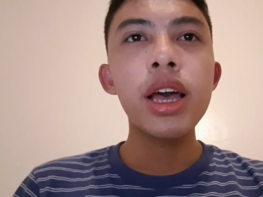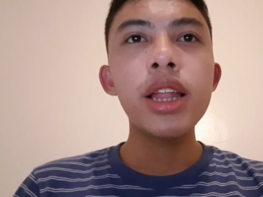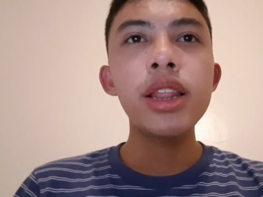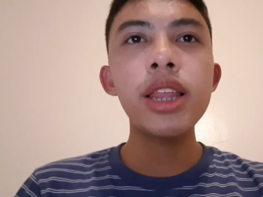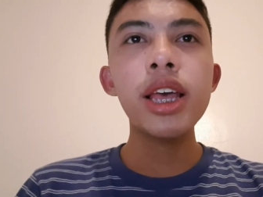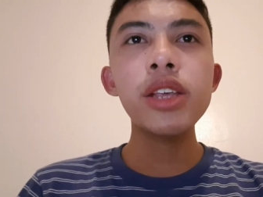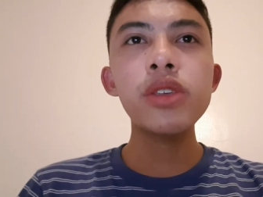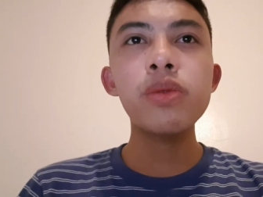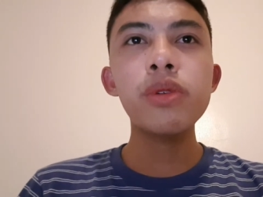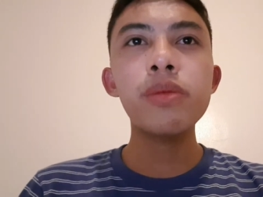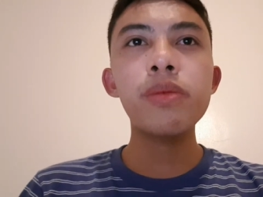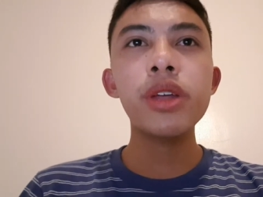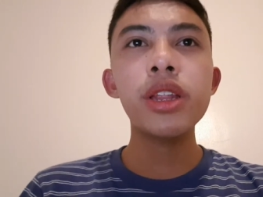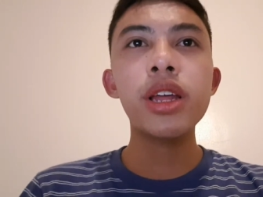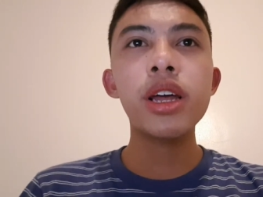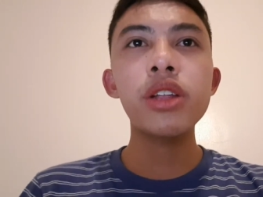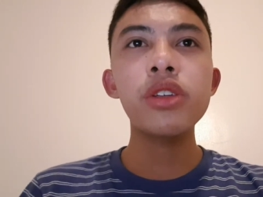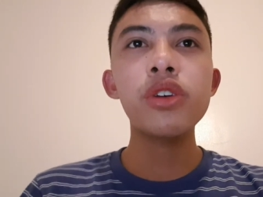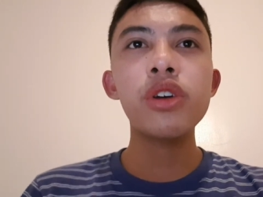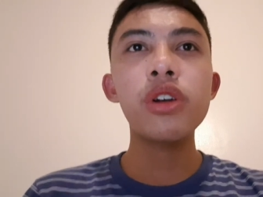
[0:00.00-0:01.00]
Next would be
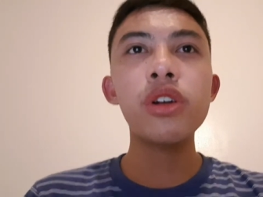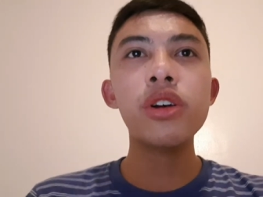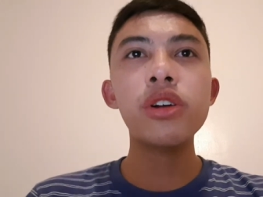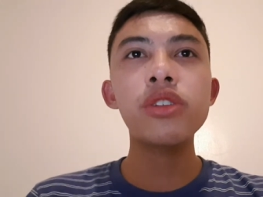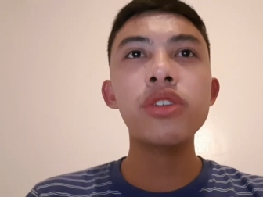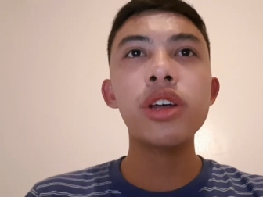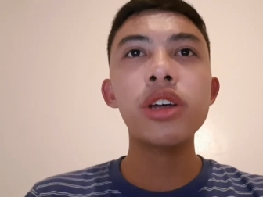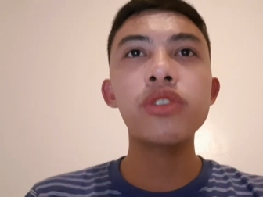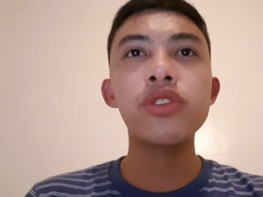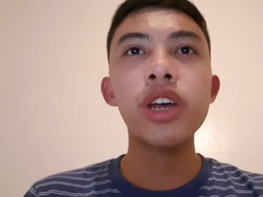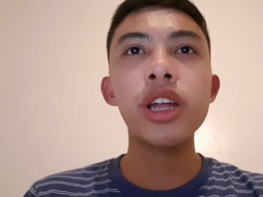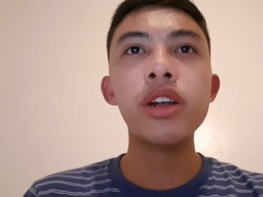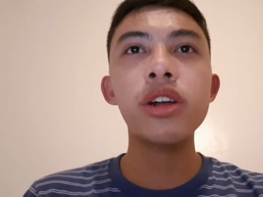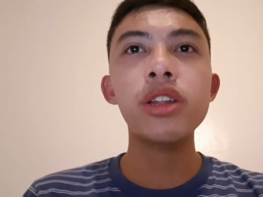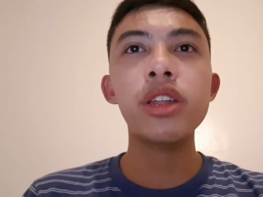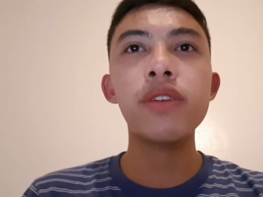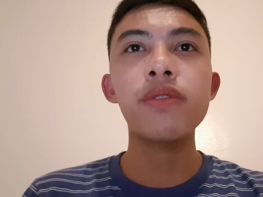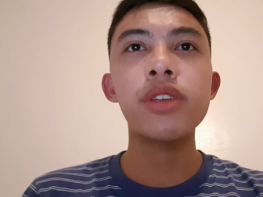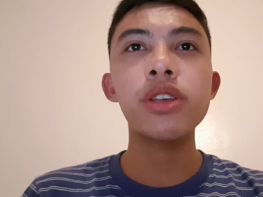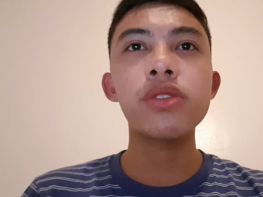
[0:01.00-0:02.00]
the
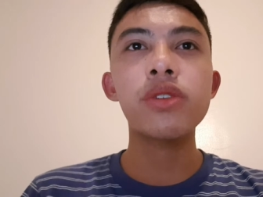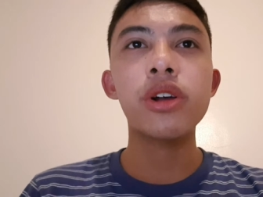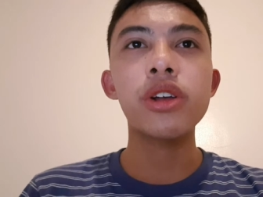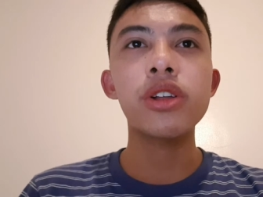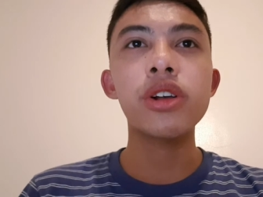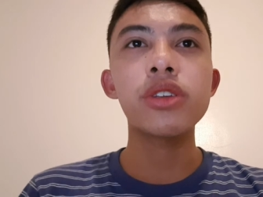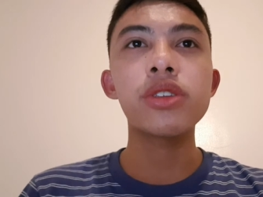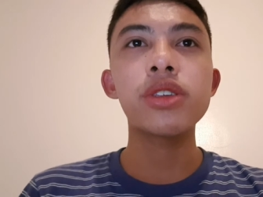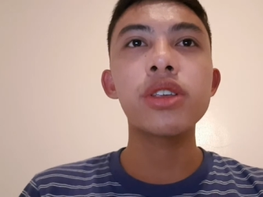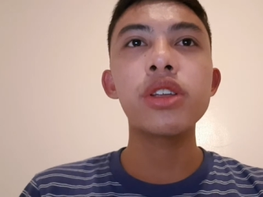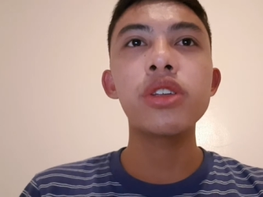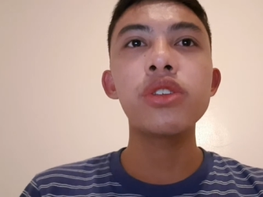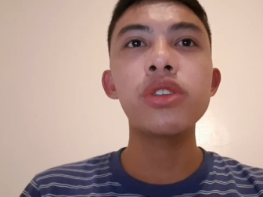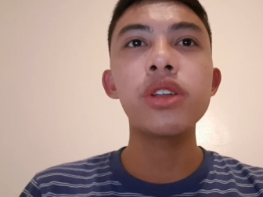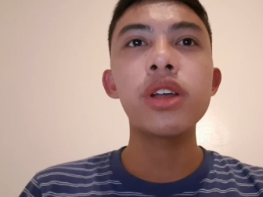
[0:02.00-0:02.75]
neurodegenerative disorders.